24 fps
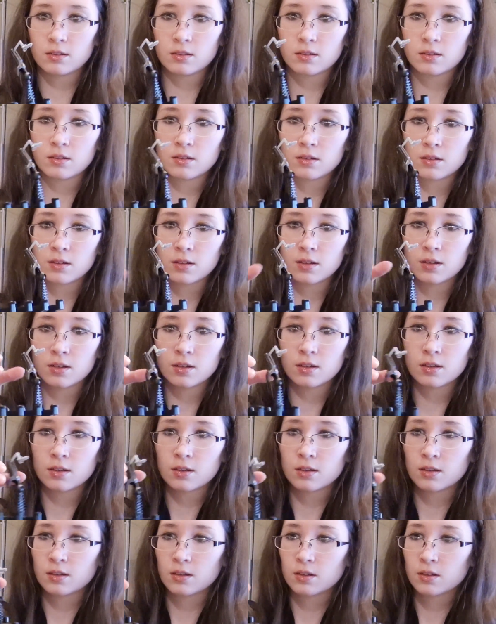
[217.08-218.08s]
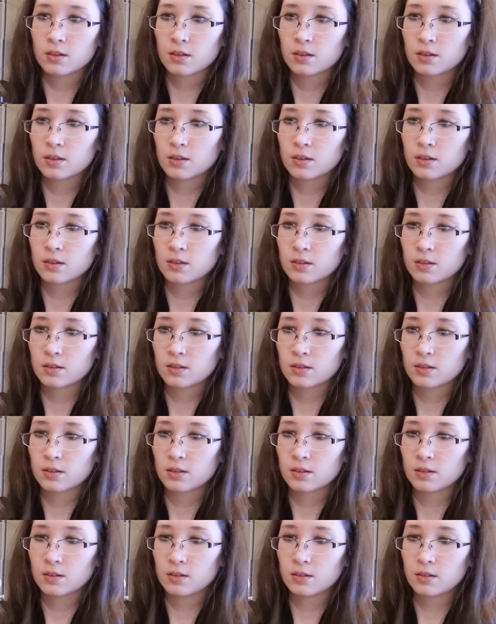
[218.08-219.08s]

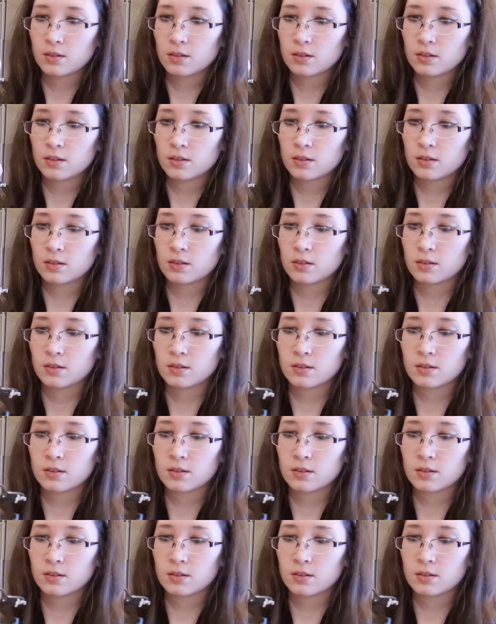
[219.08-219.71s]
No one is speaking in this clip.